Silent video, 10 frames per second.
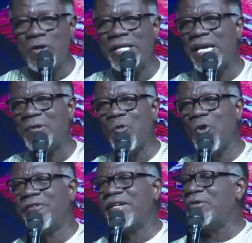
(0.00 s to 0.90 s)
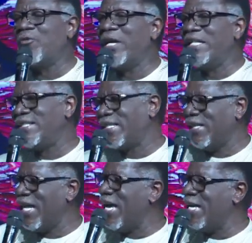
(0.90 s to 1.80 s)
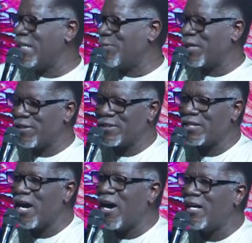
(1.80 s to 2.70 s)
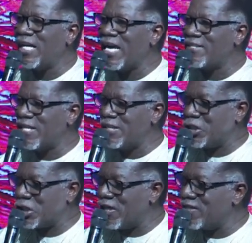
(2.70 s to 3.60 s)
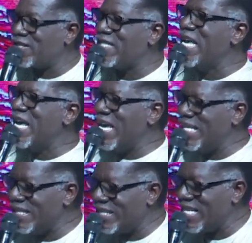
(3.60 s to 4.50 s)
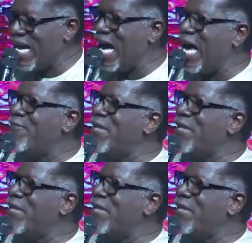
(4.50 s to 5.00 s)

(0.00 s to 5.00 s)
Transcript: get worried when it delays because God has a just in time